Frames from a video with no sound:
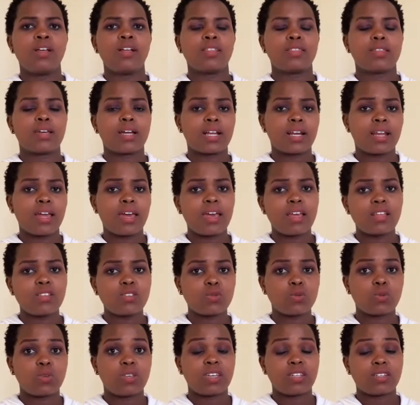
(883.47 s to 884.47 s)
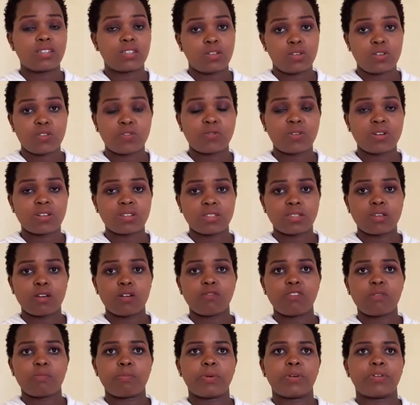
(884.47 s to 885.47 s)
The clients you get in your first year
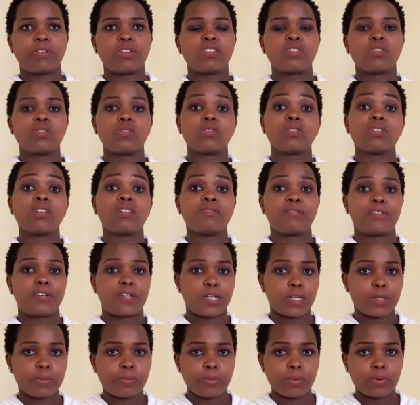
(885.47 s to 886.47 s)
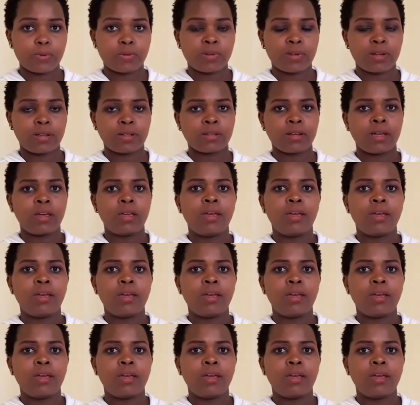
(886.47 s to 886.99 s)
of operations are very important,